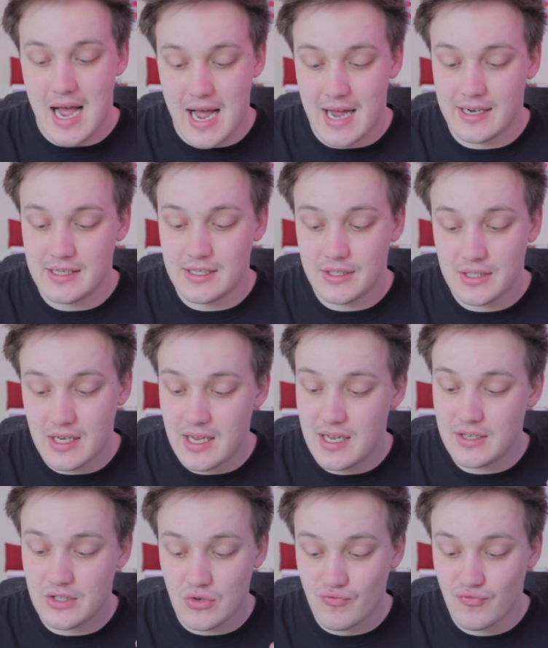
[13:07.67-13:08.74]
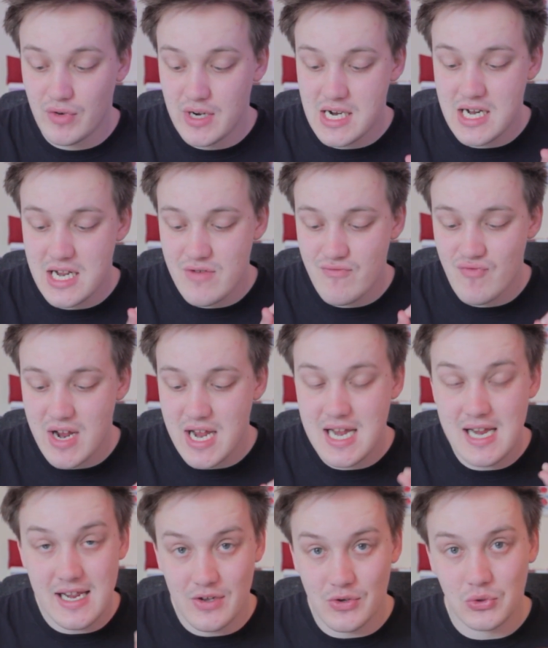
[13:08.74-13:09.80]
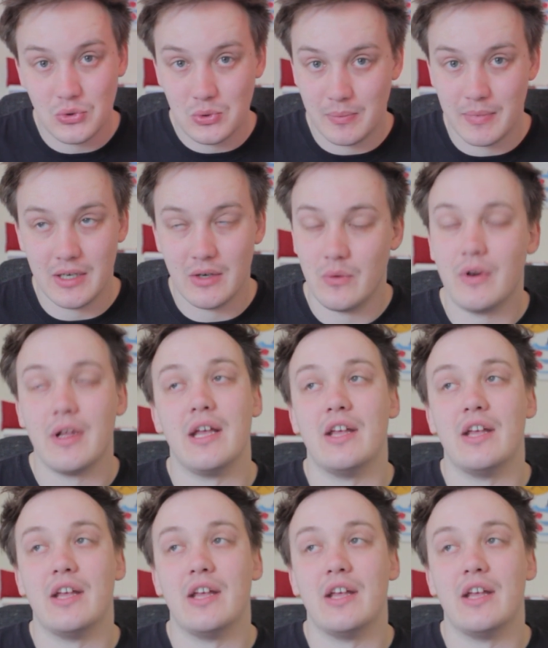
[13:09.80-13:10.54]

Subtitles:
and it's a really, really cool build.